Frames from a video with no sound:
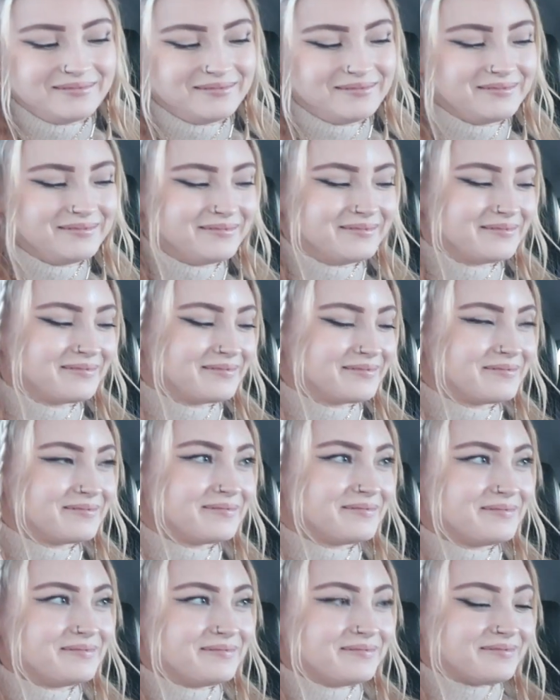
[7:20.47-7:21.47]

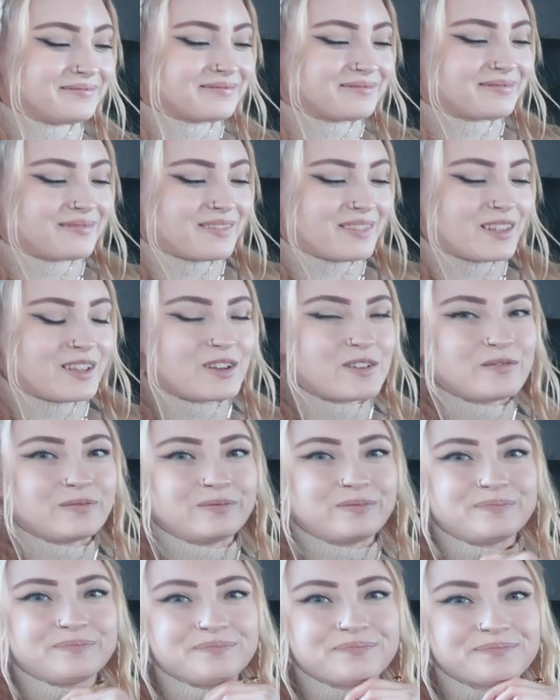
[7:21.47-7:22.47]

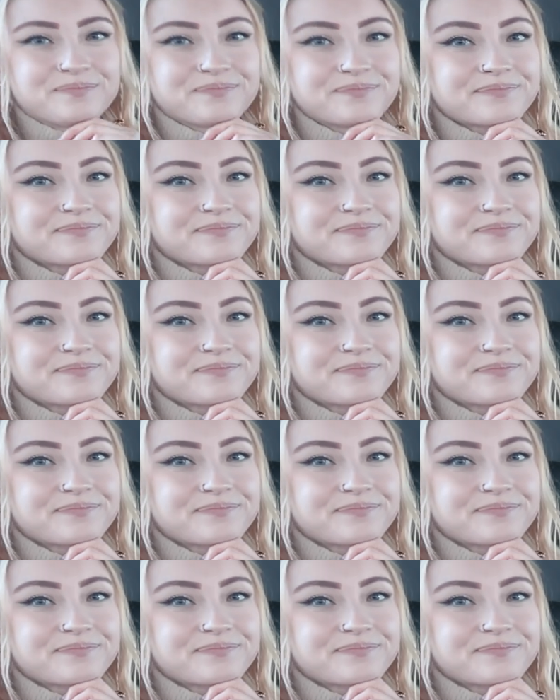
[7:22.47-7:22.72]
No words are spoken by the person on screen.